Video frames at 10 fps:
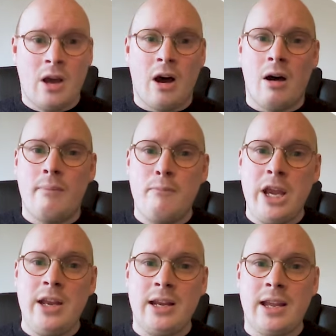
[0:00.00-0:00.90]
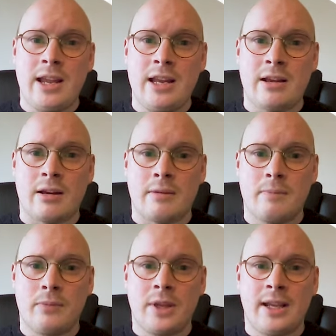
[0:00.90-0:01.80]
Our meaning here
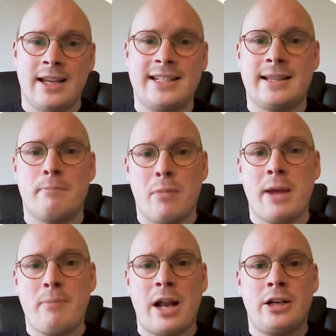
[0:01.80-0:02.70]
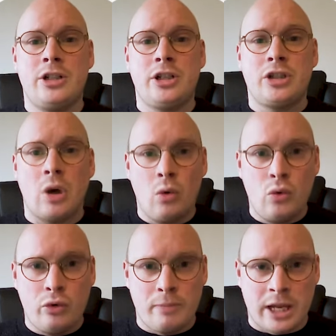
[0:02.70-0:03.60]
is that my manager
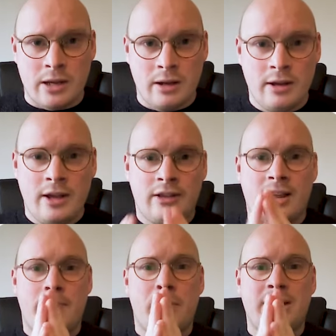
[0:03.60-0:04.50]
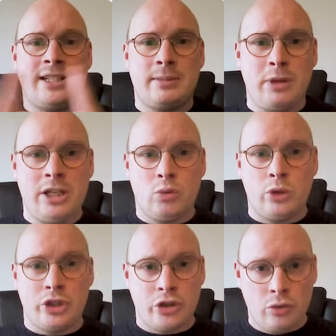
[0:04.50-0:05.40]
told me that my speech
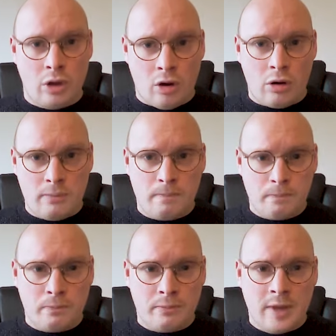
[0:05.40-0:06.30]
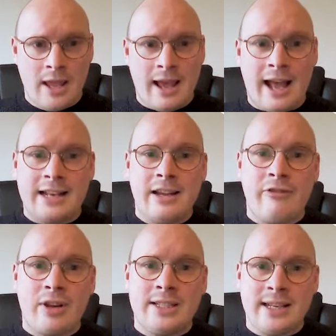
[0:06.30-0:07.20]
was too long, and
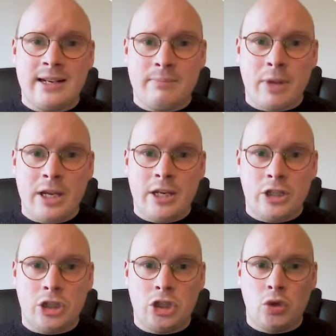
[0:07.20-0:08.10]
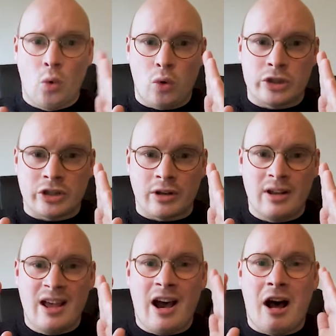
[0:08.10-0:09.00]
if I didn't make it shorter,
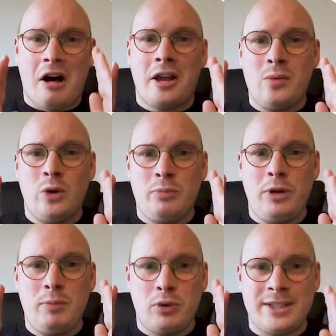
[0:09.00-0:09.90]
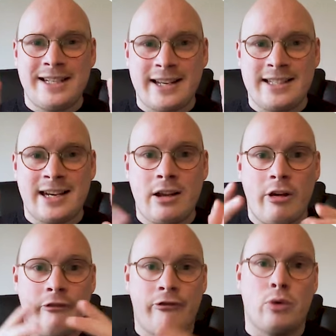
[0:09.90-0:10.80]
I would be presenting
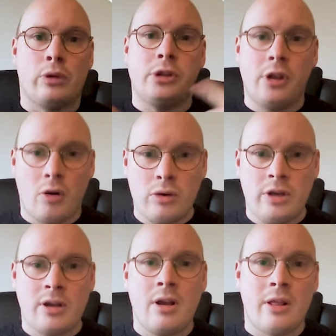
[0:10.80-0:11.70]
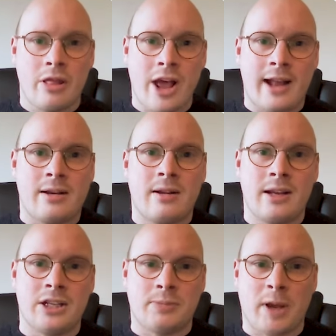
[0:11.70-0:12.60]
for longer than
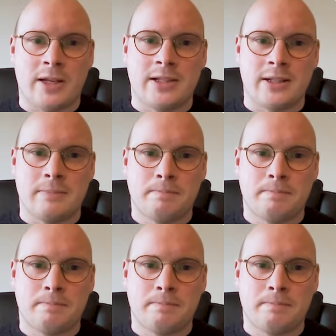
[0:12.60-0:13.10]
expected.